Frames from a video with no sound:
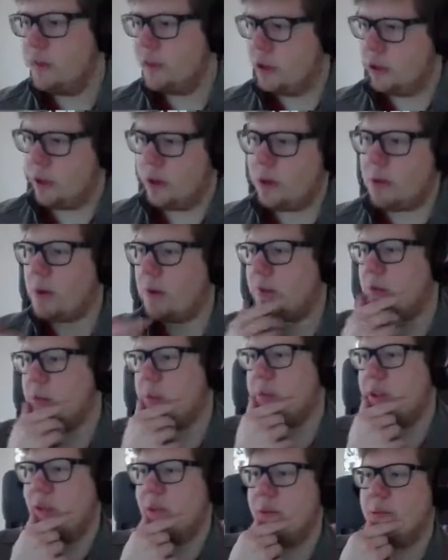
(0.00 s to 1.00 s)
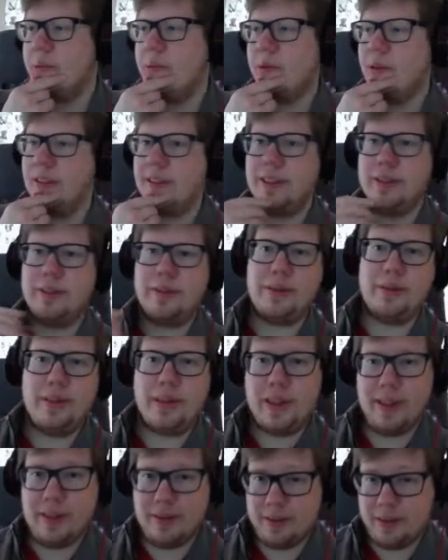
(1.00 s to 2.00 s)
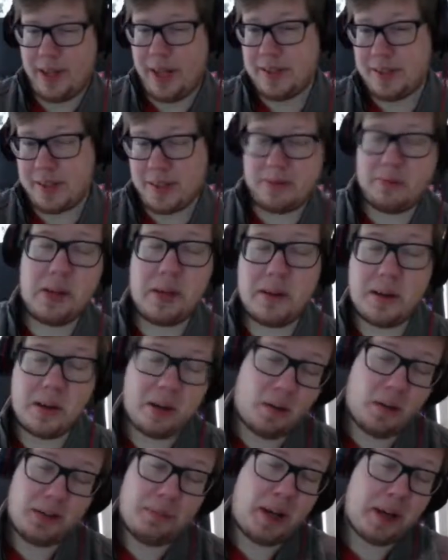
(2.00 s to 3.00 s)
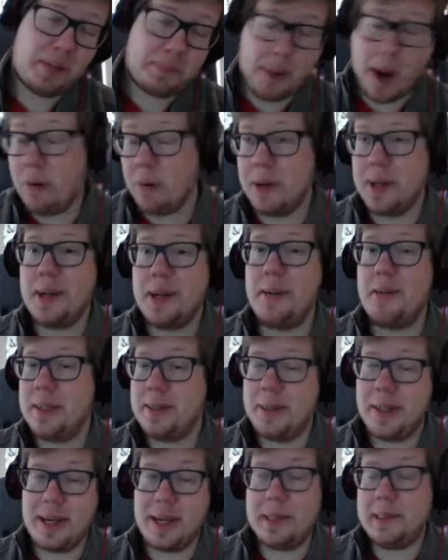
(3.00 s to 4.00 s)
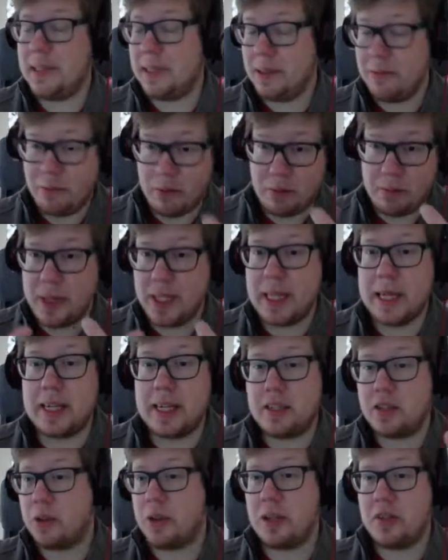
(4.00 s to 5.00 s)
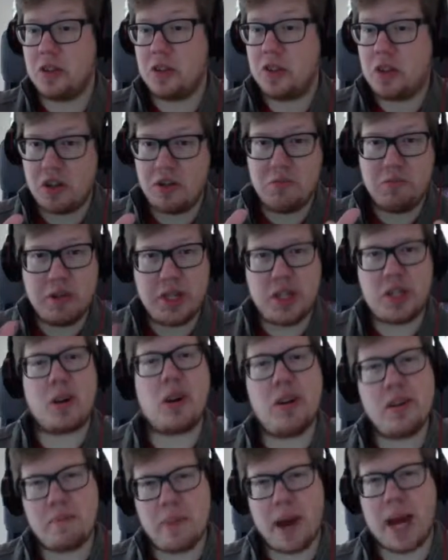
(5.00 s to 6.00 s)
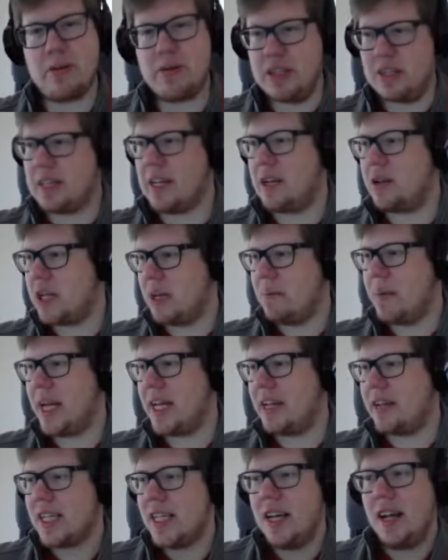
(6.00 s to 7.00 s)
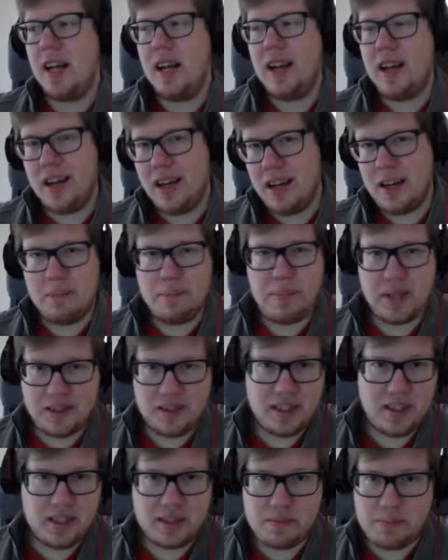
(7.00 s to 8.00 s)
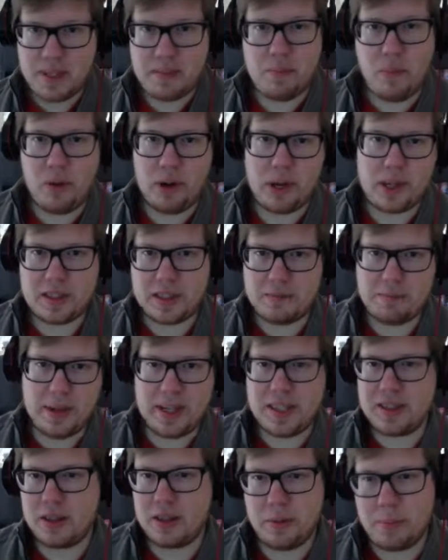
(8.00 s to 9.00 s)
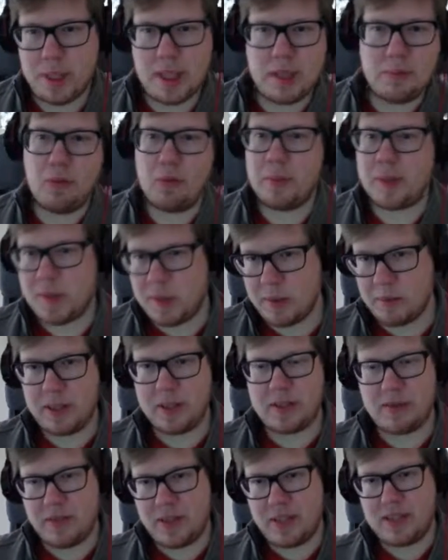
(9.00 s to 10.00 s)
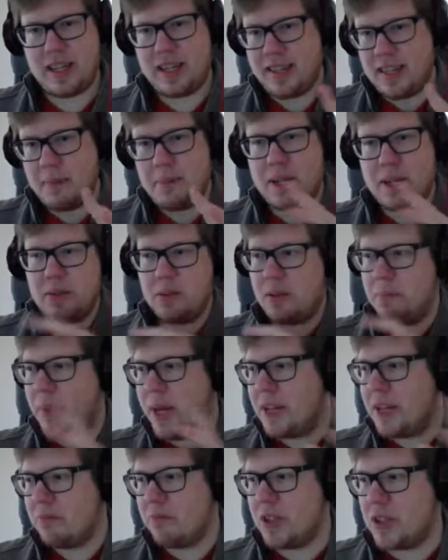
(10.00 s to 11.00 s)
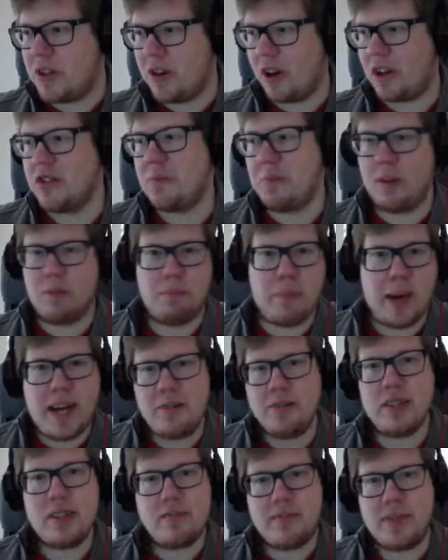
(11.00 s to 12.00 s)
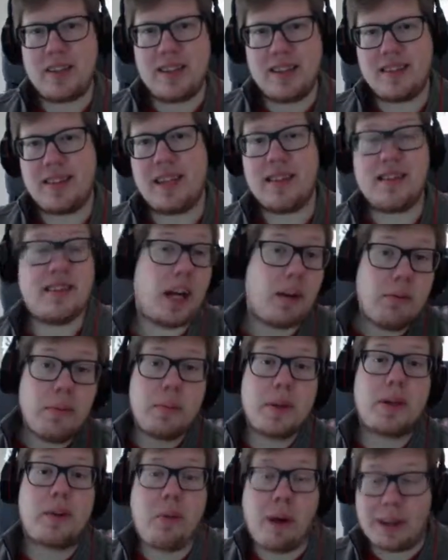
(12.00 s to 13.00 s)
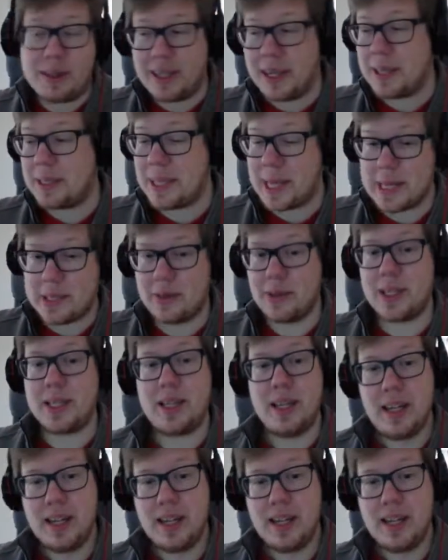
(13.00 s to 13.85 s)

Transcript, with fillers: You know what would be cool? You, as if we're all about power here and that, it would be like you can recharge batteries, that you can make. A bit, it's a bit more expensive, you need more materials and things like that, but you can make rechargeable batteries, things like that. That would be quite nice, actually.